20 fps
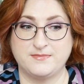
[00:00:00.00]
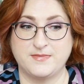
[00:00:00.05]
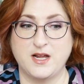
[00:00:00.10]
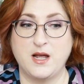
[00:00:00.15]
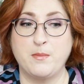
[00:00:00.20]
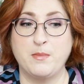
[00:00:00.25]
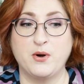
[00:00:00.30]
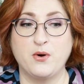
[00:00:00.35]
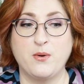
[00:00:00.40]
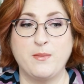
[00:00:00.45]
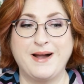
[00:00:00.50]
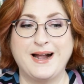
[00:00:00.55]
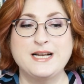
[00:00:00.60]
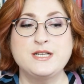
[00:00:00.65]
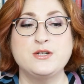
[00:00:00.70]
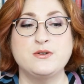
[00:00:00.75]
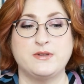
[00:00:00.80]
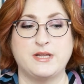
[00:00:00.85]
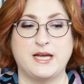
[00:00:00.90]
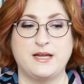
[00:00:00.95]
I'm gonna
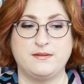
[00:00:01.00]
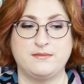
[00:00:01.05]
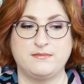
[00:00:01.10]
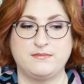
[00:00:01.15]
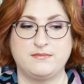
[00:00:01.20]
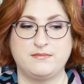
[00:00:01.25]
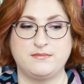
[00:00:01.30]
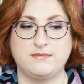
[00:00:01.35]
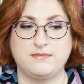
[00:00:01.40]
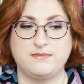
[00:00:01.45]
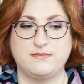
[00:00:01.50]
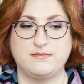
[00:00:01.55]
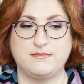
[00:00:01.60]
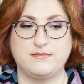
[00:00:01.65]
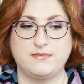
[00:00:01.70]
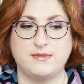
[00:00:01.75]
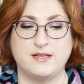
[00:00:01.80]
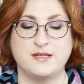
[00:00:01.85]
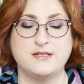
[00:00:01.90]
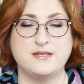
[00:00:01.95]
remind you that
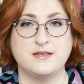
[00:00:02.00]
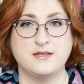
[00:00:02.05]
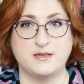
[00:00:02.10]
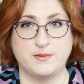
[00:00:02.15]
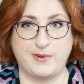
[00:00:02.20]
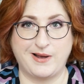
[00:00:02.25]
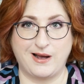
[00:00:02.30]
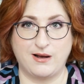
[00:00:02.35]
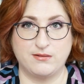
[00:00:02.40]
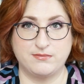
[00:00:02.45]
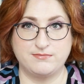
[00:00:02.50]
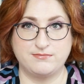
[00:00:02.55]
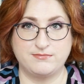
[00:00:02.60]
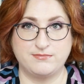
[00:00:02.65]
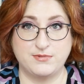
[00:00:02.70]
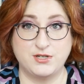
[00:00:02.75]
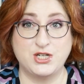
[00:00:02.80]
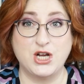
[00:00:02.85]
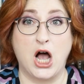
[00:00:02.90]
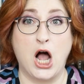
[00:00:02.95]
this is about
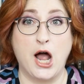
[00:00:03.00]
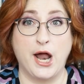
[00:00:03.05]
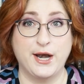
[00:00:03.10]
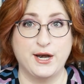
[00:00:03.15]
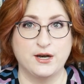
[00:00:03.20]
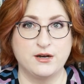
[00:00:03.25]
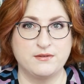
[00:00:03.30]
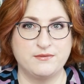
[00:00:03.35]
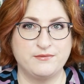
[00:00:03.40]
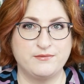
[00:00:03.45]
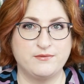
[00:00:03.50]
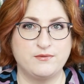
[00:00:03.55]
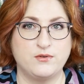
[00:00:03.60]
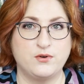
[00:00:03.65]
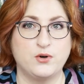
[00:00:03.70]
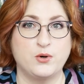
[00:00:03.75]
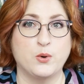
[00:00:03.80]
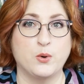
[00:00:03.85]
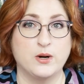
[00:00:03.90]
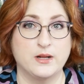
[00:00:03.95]
Dawn
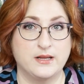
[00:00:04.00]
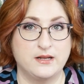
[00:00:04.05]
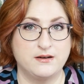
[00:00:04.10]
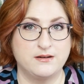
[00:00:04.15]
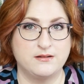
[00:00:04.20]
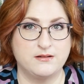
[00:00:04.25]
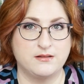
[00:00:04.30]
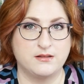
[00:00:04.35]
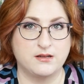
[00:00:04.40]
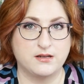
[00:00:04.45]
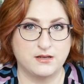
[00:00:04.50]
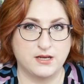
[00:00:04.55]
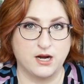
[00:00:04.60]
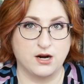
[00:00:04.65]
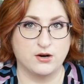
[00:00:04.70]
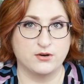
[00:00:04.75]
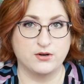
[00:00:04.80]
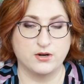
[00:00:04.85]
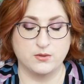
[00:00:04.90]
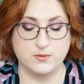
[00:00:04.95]
Dorland, the
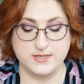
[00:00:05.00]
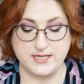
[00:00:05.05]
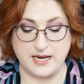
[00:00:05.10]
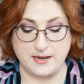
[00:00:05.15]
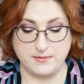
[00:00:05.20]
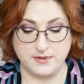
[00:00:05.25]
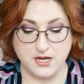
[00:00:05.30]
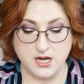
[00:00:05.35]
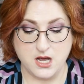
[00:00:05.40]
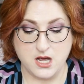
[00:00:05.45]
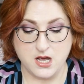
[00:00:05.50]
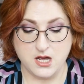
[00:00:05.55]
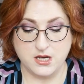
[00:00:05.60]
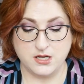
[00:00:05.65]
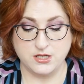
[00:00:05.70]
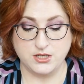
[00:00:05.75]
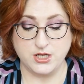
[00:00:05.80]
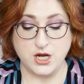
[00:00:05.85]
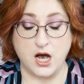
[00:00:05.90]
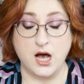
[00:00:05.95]
character was named,
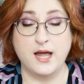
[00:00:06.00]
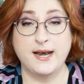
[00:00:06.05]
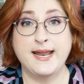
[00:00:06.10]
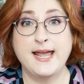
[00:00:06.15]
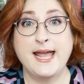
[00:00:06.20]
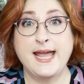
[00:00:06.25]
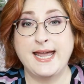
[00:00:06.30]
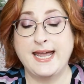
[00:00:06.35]
Dawn.